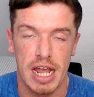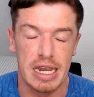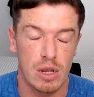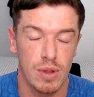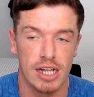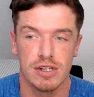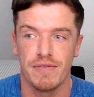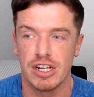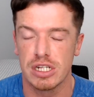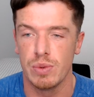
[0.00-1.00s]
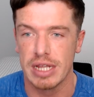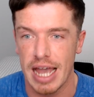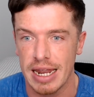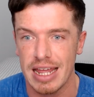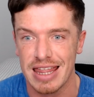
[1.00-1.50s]
an equaliser, and eventually we'll
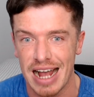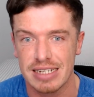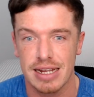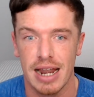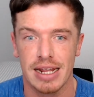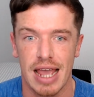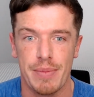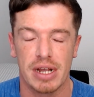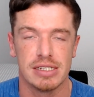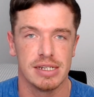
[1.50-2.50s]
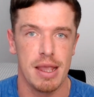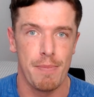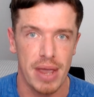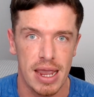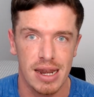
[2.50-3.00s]
get it. That's the kind of game I can see it
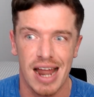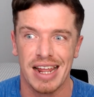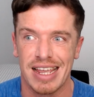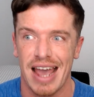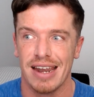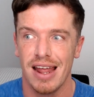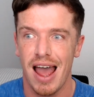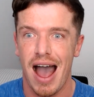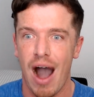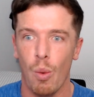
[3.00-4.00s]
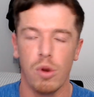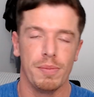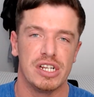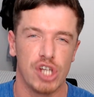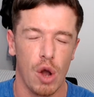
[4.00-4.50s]
being, and again, I wouldn't
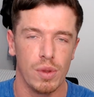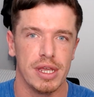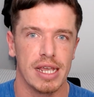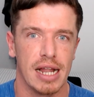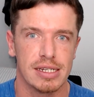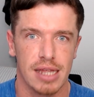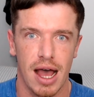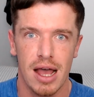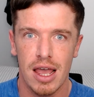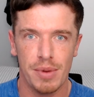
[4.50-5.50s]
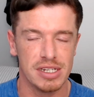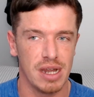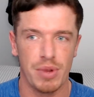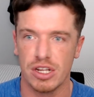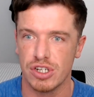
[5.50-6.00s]
be totally against that, because
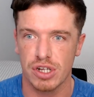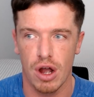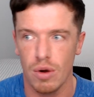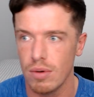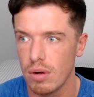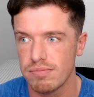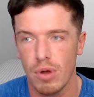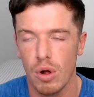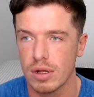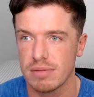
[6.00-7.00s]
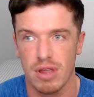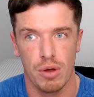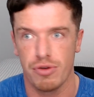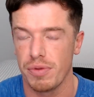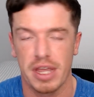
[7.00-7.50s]
then we can just go, or, you know,
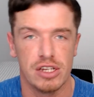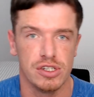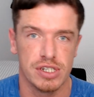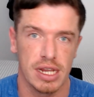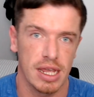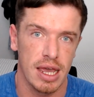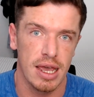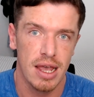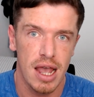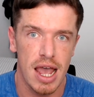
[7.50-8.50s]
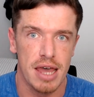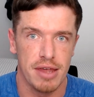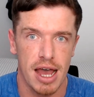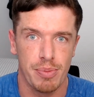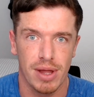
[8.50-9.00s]
throw the kitchen sink at
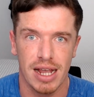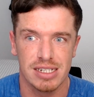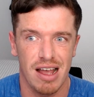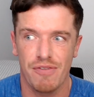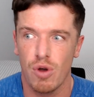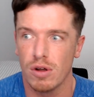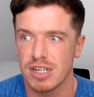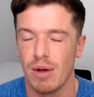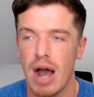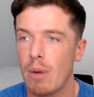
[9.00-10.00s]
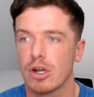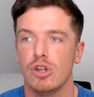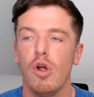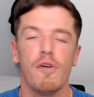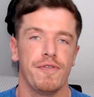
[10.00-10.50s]
their place. Of course, I would
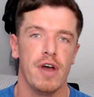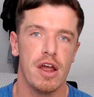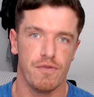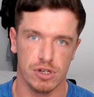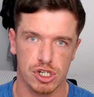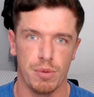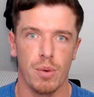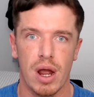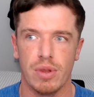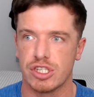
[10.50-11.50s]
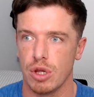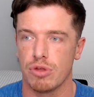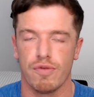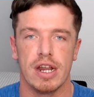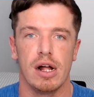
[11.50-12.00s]
love for us to come away with a
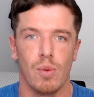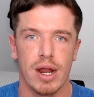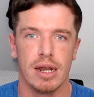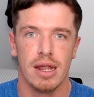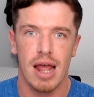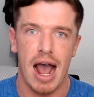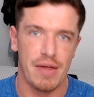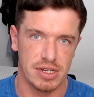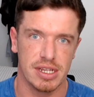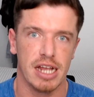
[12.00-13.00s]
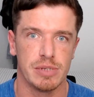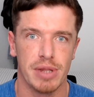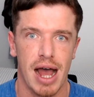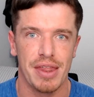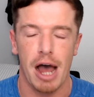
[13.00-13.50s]
2-3-0 win at the Stadium
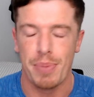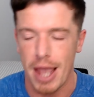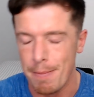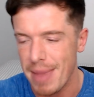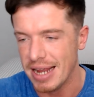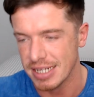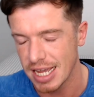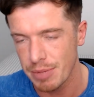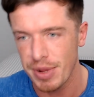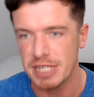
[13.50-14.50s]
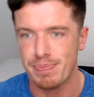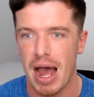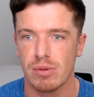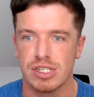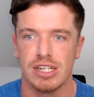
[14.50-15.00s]
Light. That would be amazing. Get the place
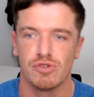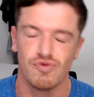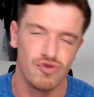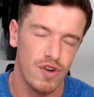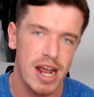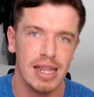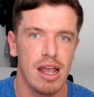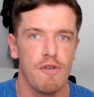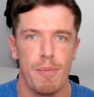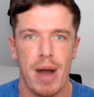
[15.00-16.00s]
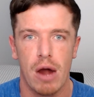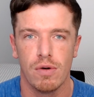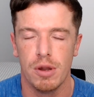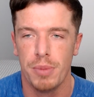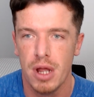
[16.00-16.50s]
bouncing, just really
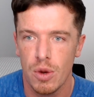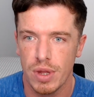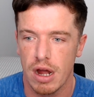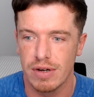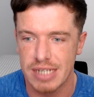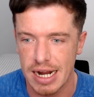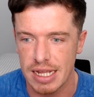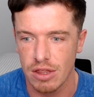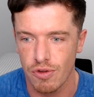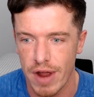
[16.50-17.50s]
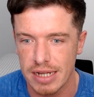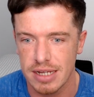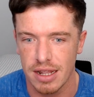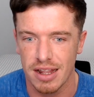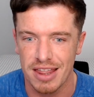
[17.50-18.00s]
overpower him with our attacking threats,
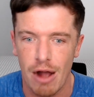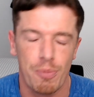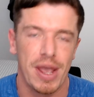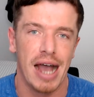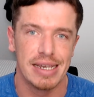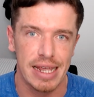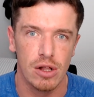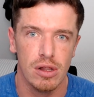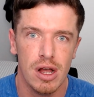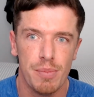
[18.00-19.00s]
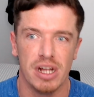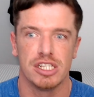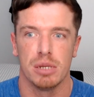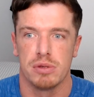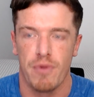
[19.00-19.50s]
and that would be ideal. But in
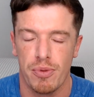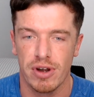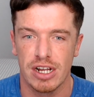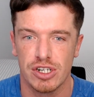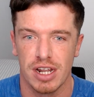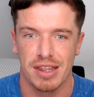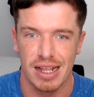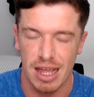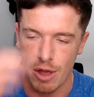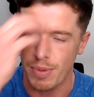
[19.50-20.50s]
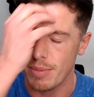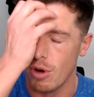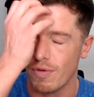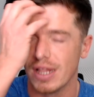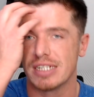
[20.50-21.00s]
terms of the prediction, I think it would be
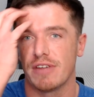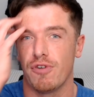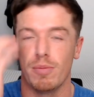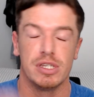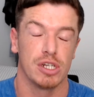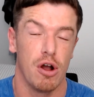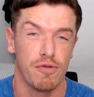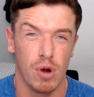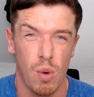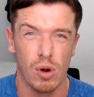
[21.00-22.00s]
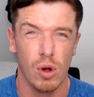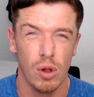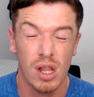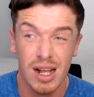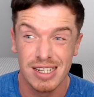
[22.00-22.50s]
more realistic for me to go for a
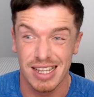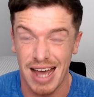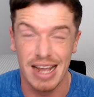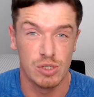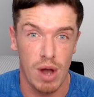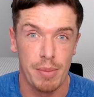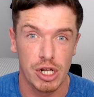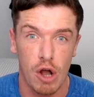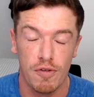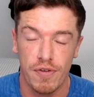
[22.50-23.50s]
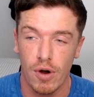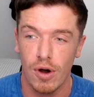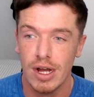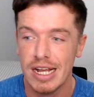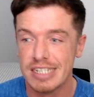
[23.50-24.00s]
1-1. So that is what I'm going to go
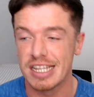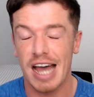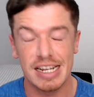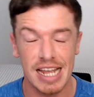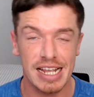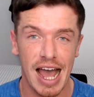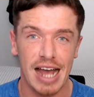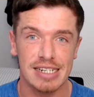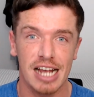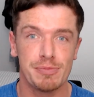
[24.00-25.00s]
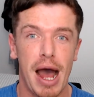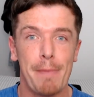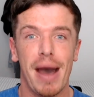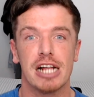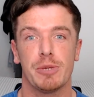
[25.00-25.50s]
for. So that is it, guys. That is my
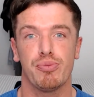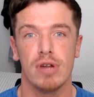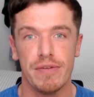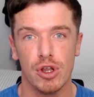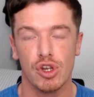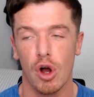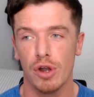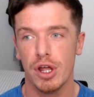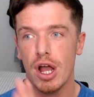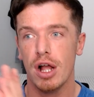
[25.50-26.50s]
match preview done.